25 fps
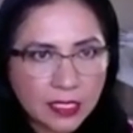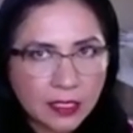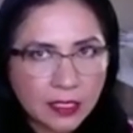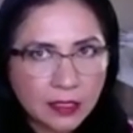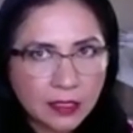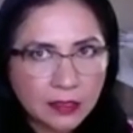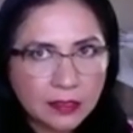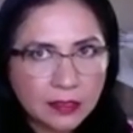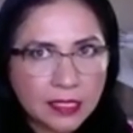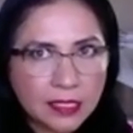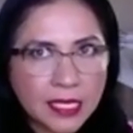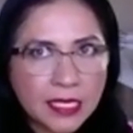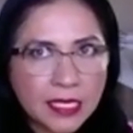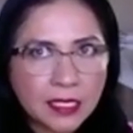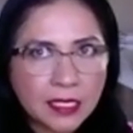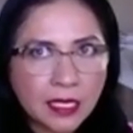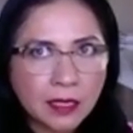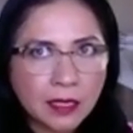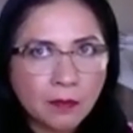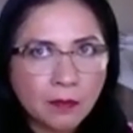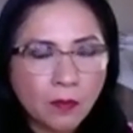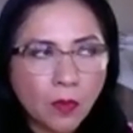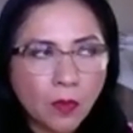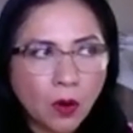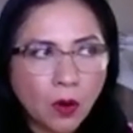thinking
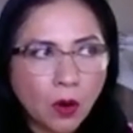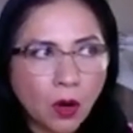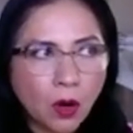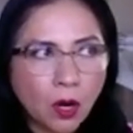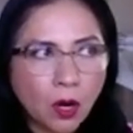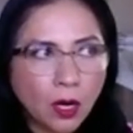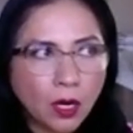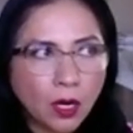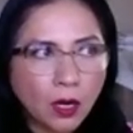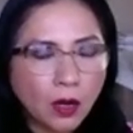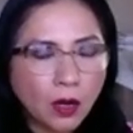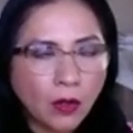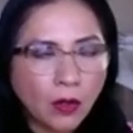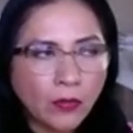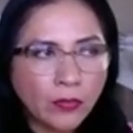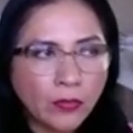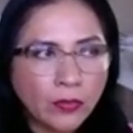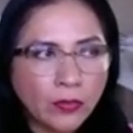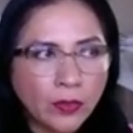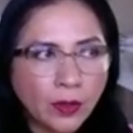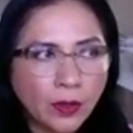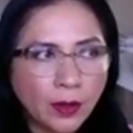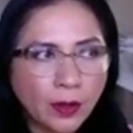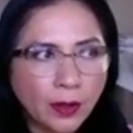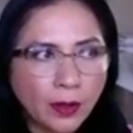more on
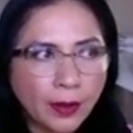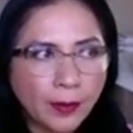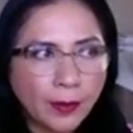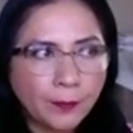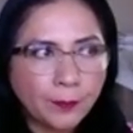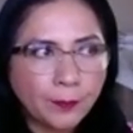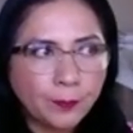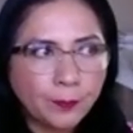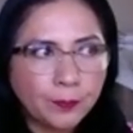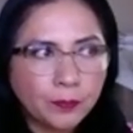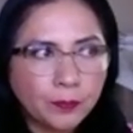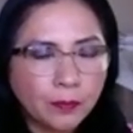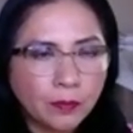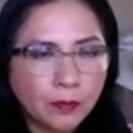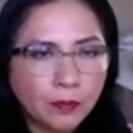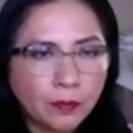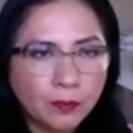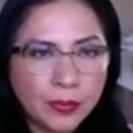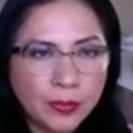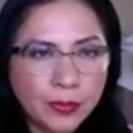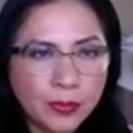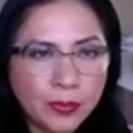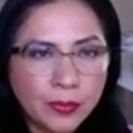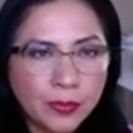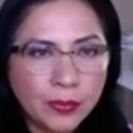the
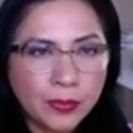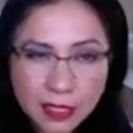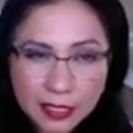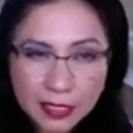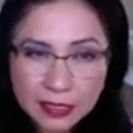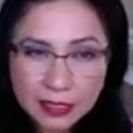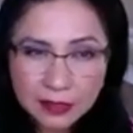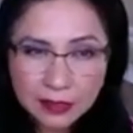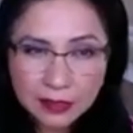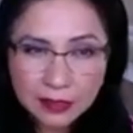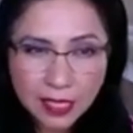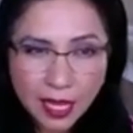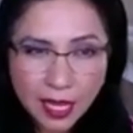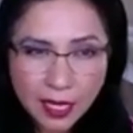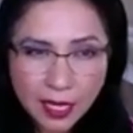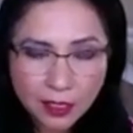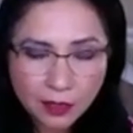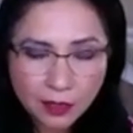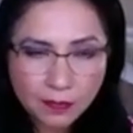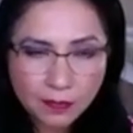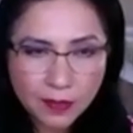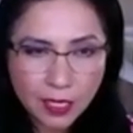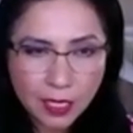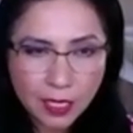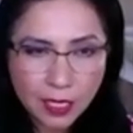business side
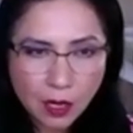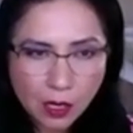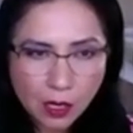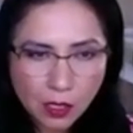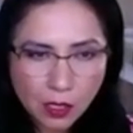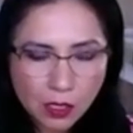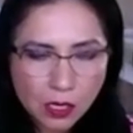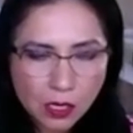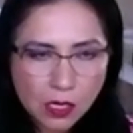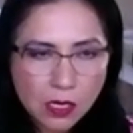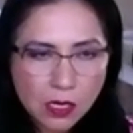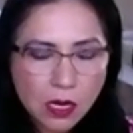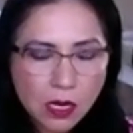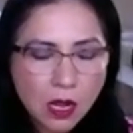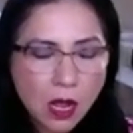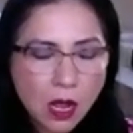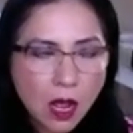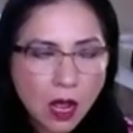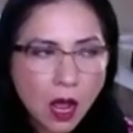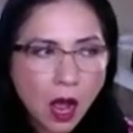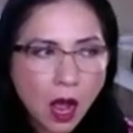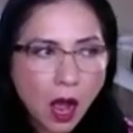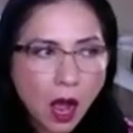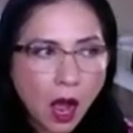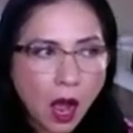of the
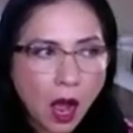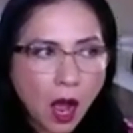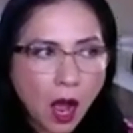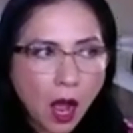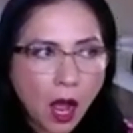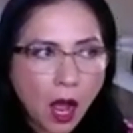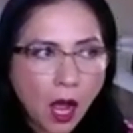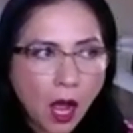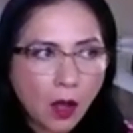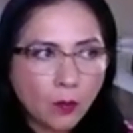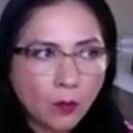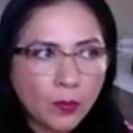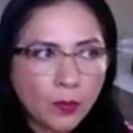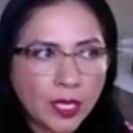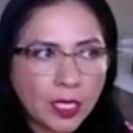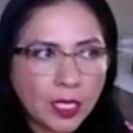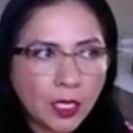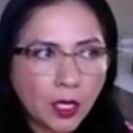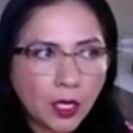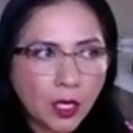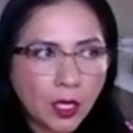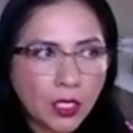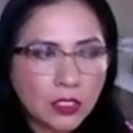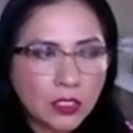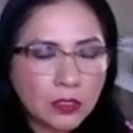logo,
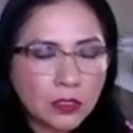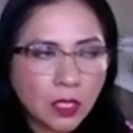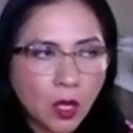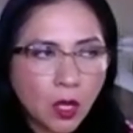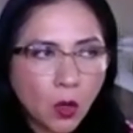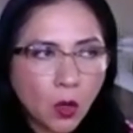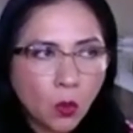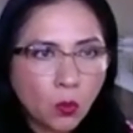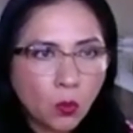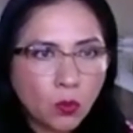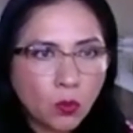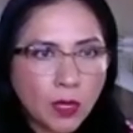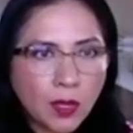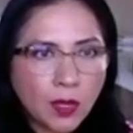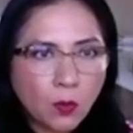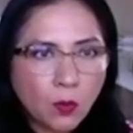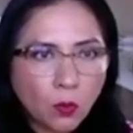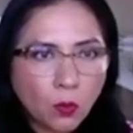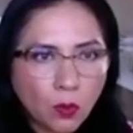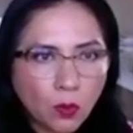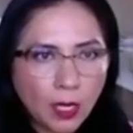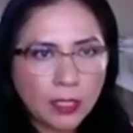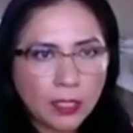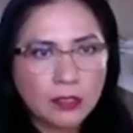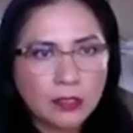because we
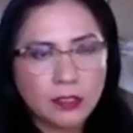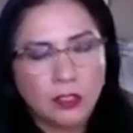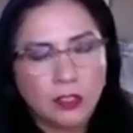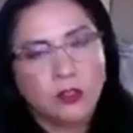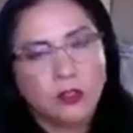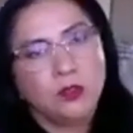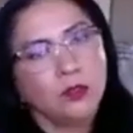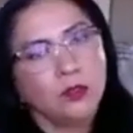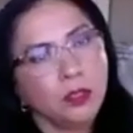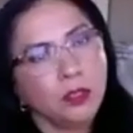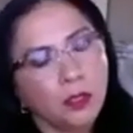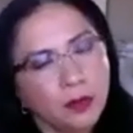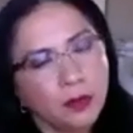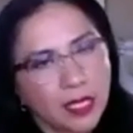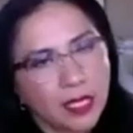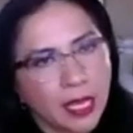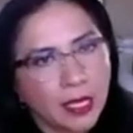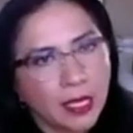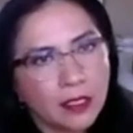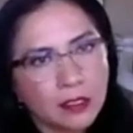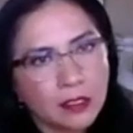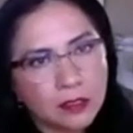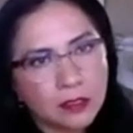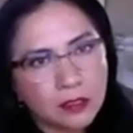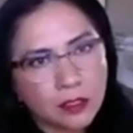wanted to
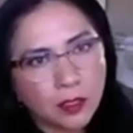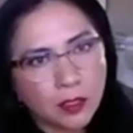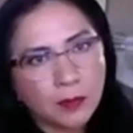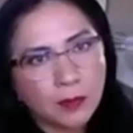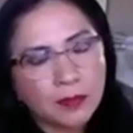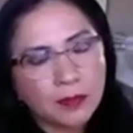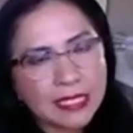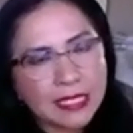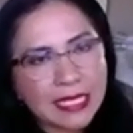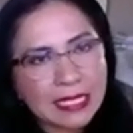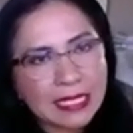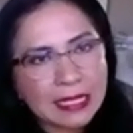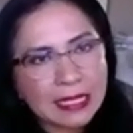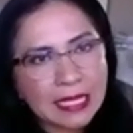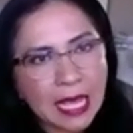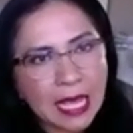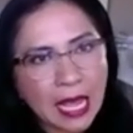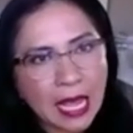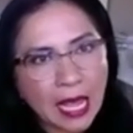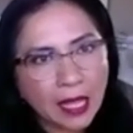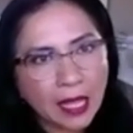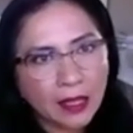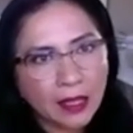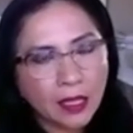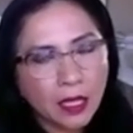create something that